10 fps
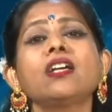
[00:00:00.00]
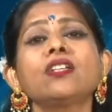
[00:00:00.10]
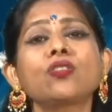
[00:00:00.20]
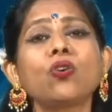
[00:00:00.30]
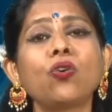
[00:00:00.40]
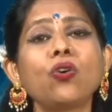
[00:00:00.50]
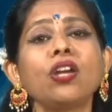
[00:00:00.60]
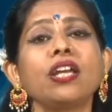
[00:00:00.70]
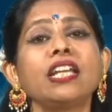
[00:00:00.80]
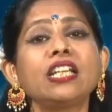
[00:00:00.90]
So,
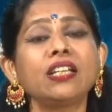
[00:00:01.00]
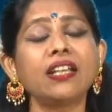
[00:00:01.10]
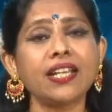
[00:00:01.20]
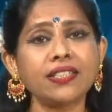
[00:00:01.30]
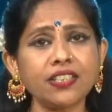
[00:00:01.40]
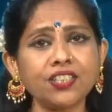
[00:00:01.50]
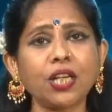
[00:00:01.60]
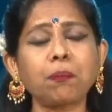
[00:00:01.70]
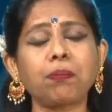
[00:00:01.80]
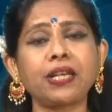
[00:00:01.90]
in laser
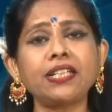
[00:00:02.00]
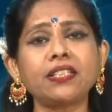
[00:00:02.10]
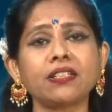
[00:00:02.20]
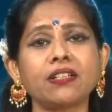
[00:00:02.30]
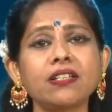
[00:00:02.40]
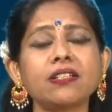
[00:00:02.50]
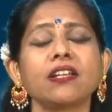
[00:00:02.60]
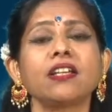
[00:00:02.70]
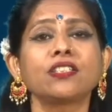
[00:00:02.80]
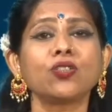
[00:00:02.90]
jet printer,
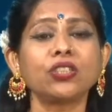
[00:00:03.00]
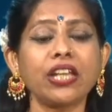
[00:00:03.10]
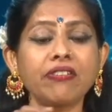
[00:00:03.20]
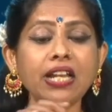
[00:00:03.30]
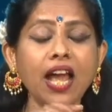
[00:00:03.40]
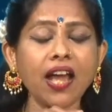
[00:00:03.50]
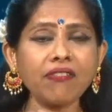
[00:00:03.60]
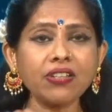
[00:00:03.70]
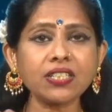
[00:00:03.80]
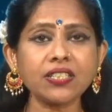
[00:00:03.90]
so they will have
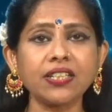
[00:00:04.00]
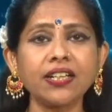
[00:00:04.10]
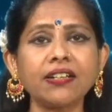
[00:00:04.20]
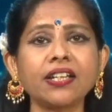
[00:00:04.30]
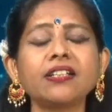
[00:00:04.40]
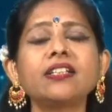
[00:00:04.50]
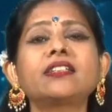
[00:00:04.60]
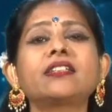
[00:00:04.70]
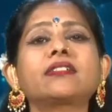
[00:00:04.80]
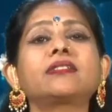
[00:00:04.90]
a cylindrical
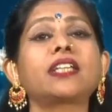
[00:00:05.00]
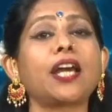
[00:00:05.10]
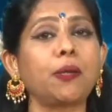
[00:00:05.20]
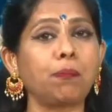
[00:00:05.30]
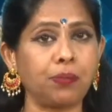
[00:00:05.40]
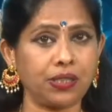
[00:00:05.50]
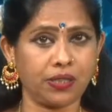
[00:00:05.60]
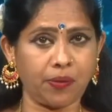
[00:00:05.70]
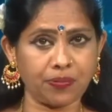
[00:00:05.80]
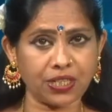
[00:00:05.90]
type
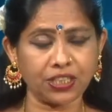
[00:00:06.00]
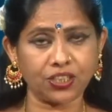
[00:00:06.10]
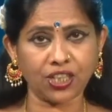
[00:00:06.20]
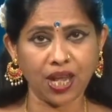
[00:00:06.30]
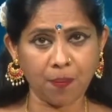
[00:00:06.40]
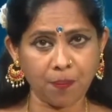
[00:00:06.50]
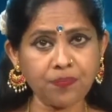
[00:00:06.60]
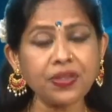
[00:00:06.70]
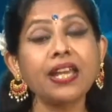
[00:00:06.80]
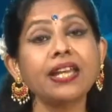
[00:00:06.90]
drum.